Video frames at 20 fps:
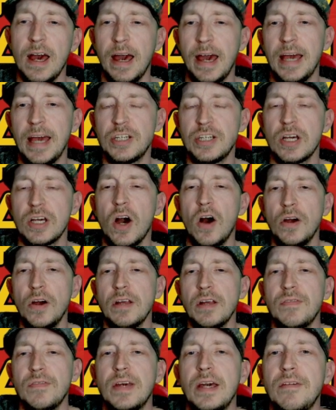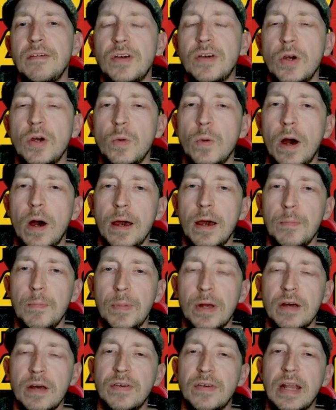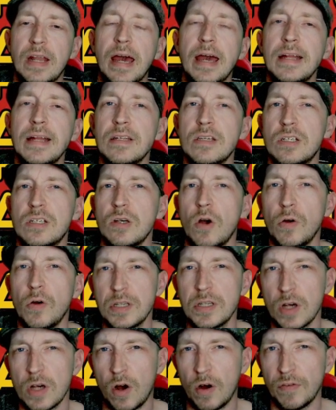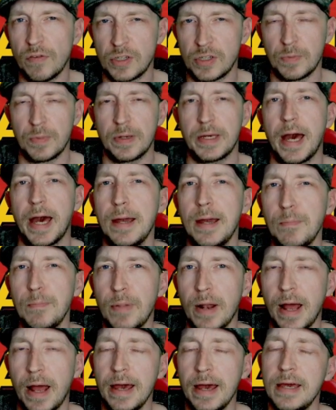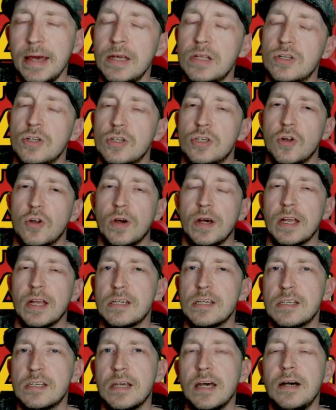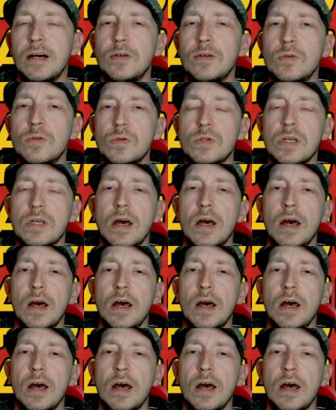It's to kind of give you a bit of an insight of some gameplay, just look at the skills,